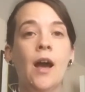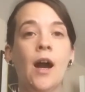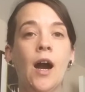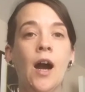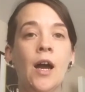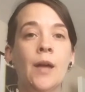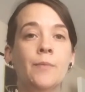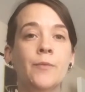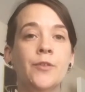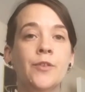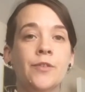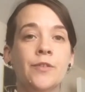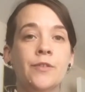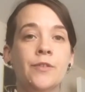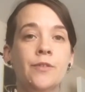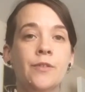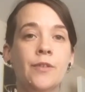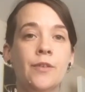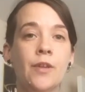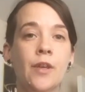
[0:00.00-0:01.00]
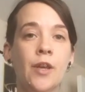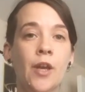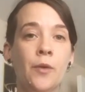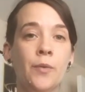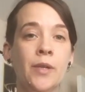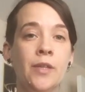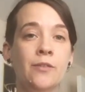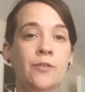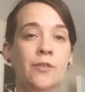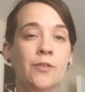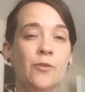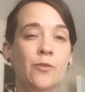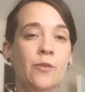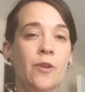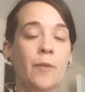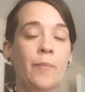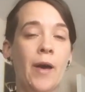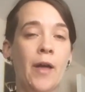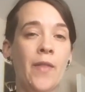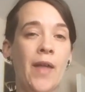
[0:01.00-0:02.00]
I'm just going to talk
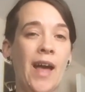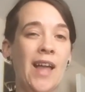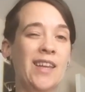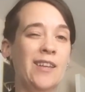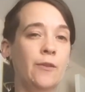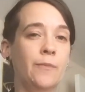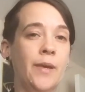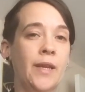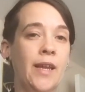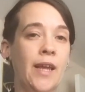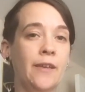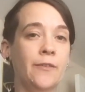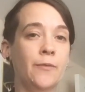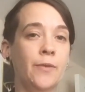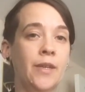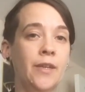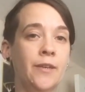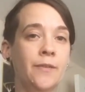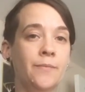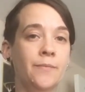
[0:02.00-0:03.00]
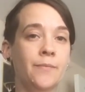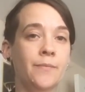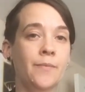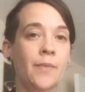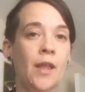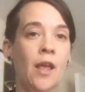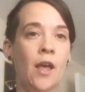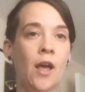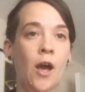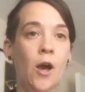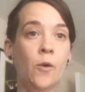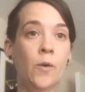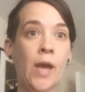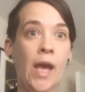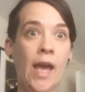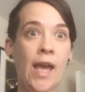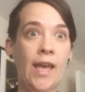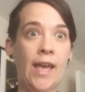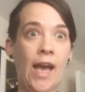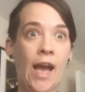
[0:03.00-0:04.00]
about that a little bit next week.
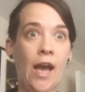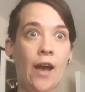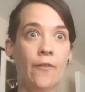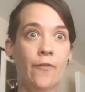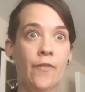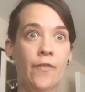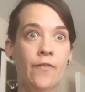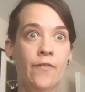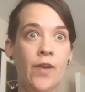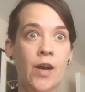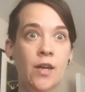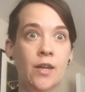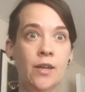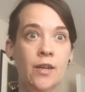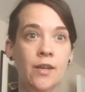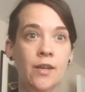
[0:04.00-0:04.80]
Okay, have fun!